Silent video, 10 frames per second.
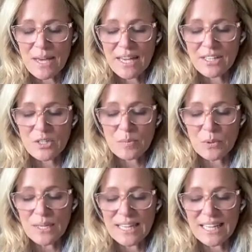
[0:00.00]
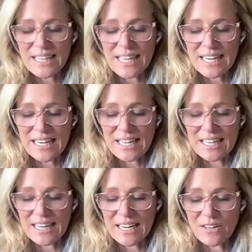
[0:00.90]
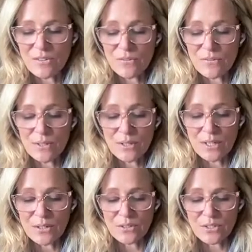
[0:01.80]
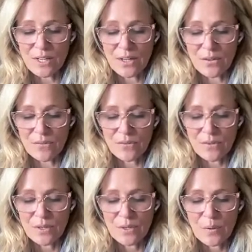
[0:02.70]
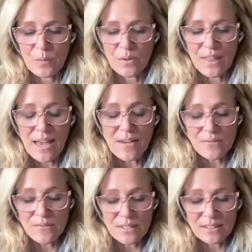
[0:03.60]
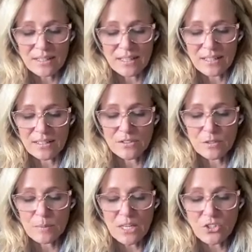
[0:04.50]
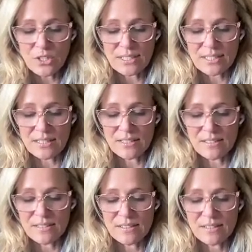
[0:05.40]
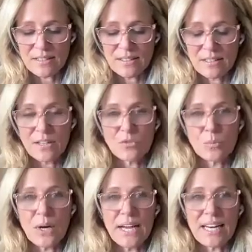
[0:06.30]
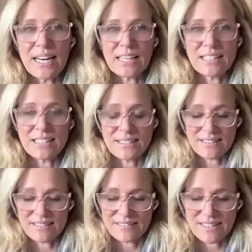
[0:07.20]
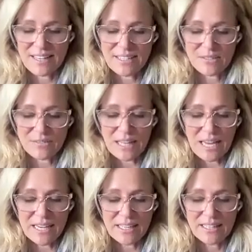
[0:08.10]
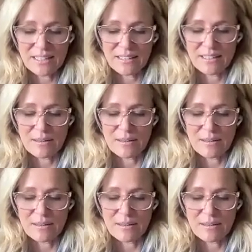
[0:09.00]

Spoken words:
Imagine breathing that in and filling yourself with that feeling of spaciousness, of brightness, and of light.